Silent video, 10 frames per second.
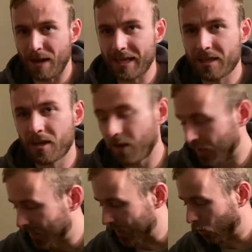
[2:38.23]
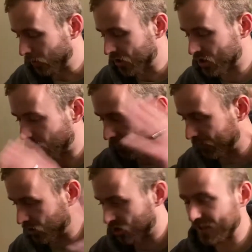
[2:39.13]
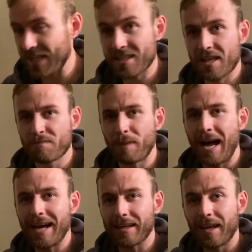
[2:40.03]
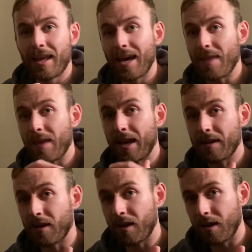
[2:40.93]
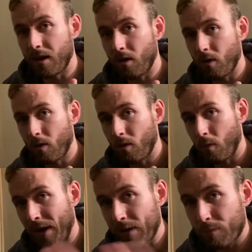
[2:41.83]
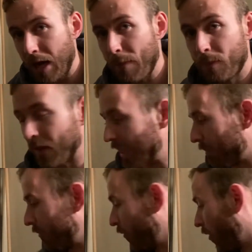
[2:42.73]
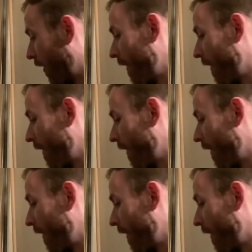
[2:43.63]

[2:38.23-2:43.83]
in here, and all this stuff, it just stays in this bag, and then when I'm prepping the night before,